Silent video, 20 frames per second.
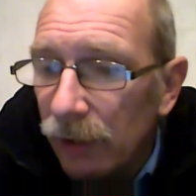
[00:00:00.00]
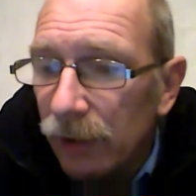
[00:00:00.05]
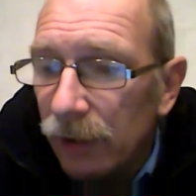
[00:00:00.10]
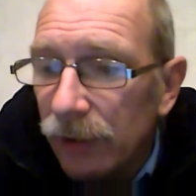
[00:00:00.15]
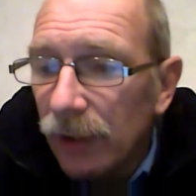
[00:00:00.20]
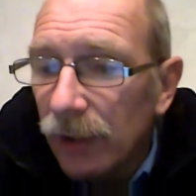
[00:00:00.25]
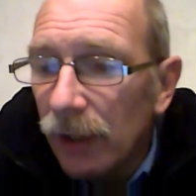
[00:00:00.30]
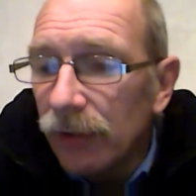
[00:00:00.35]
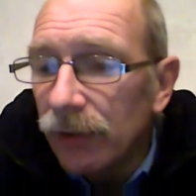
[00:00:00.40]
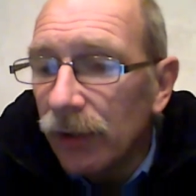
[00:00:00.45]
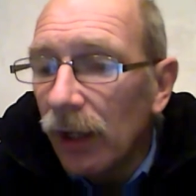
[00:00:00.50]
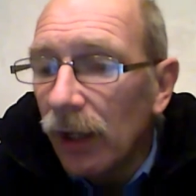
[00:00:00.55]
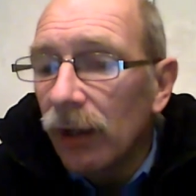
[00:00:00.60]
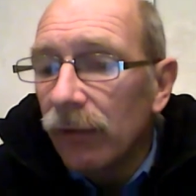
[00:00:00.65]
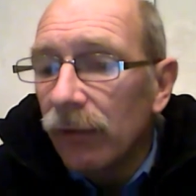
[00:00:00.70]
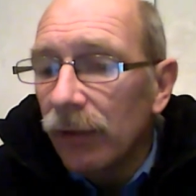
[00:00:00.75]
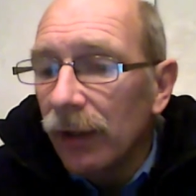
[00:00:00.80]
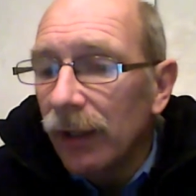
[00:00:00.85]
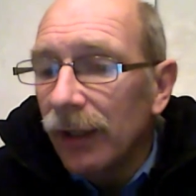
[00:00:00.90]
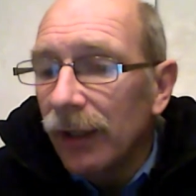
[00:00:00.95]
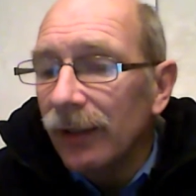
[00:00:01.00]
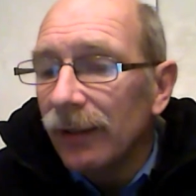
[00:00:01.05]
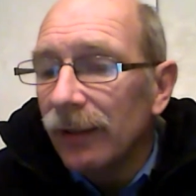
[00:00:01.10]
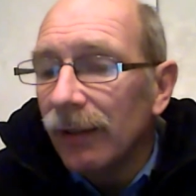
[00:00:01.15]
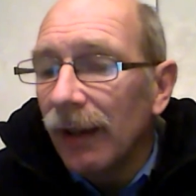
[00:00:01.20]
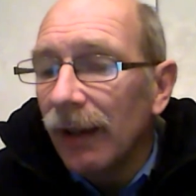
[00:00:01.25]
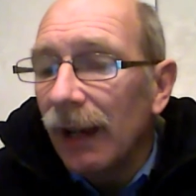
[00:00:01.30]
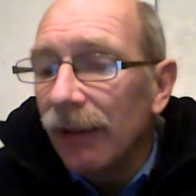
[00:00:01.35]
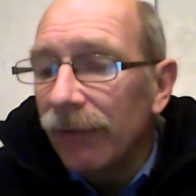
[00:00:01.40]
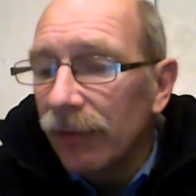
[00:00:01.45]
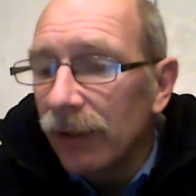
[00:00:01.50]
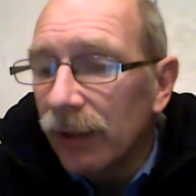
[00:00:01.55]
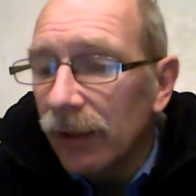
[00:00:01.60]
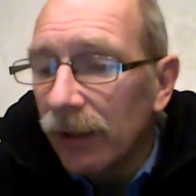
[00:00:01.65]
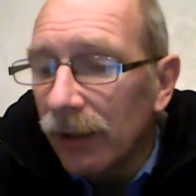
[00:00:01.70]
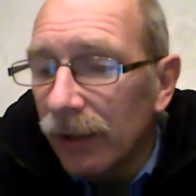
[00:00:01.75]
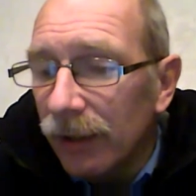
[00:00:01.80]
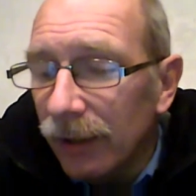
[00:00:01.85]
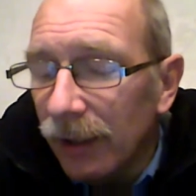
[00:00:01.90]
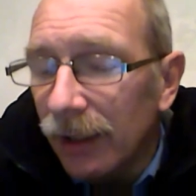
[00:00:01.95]
This goes over into
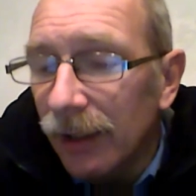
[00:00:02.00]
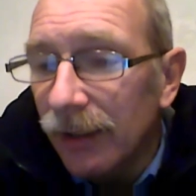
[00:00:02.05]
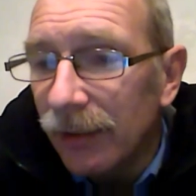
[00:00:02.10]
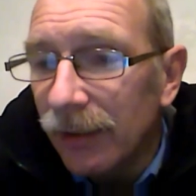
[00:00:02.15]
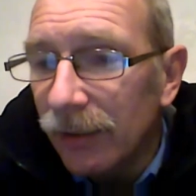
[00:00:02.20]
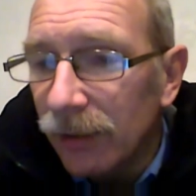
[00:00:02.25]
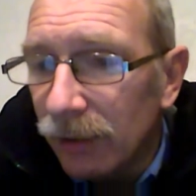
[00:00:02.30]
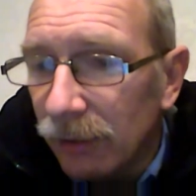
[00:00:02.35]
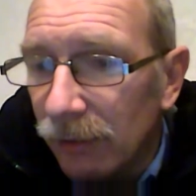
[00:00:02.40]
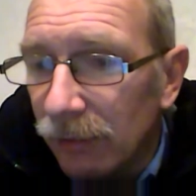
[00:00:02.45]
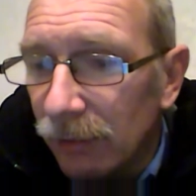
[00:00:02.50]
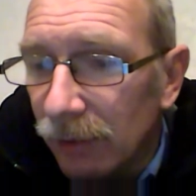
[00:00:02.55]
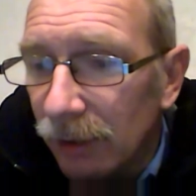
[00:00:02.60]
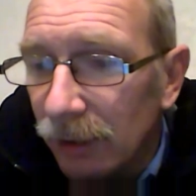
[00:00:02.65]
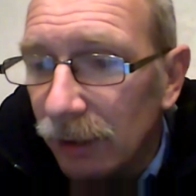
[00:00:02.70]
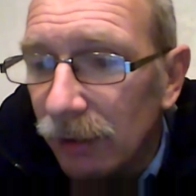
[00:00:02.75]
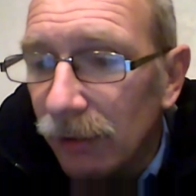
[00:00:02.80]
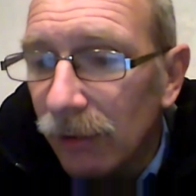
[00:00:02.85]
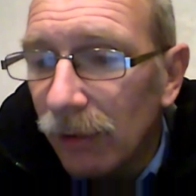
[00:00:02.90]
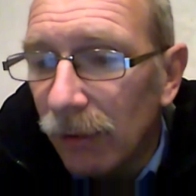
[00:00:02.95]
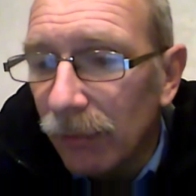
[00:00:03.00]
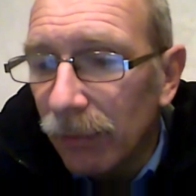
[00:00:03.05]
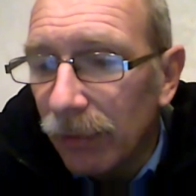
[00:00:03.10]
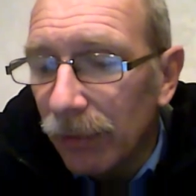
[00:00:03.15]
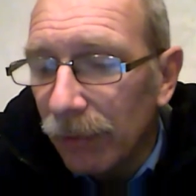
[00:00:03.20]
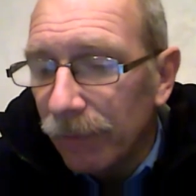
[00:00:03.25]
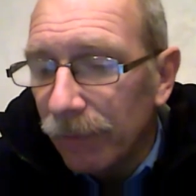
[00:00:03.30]
Africa and into Europe.